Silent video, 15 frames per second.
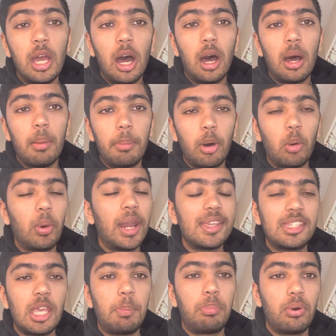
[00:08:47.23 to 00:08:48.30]
But when I
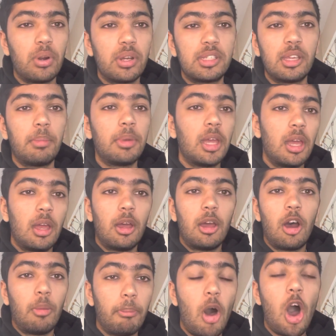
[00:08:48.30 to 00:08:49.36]
say Prism,
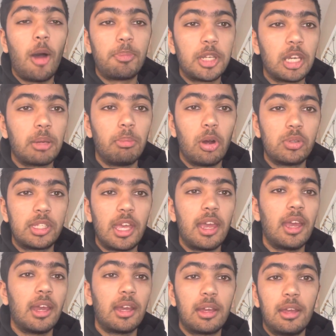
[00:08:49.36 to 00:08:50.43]
Optic,
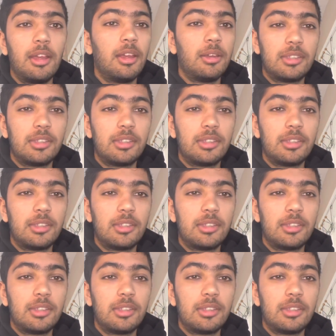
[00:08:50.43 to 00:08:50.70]
Mosaic,